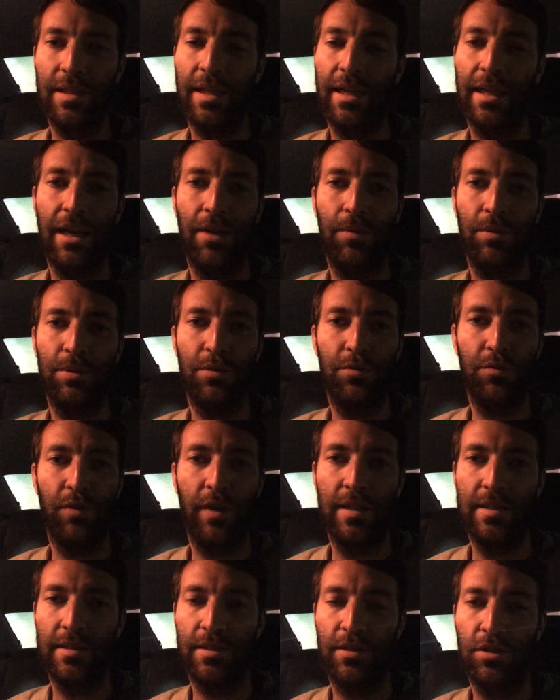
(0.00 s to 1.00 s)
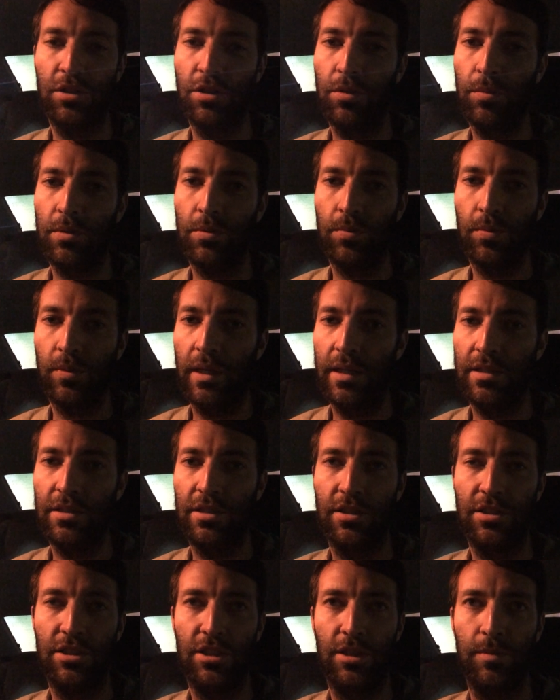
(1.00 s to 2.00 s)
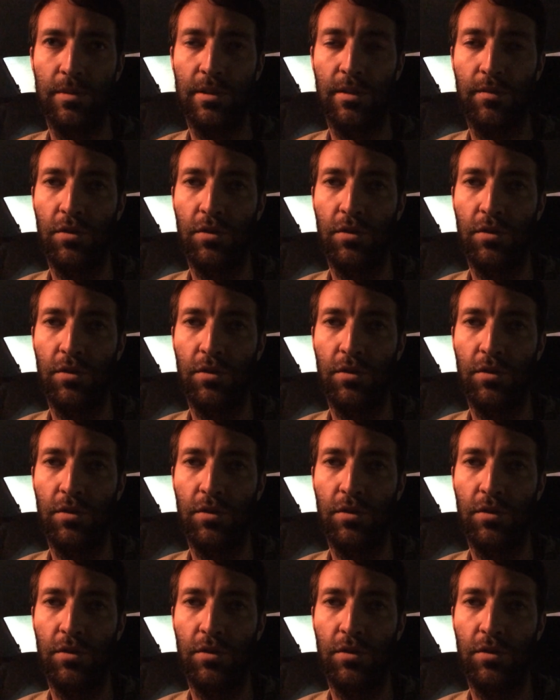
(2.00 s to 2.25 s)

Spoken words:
hang out with the friends that are good with relationships.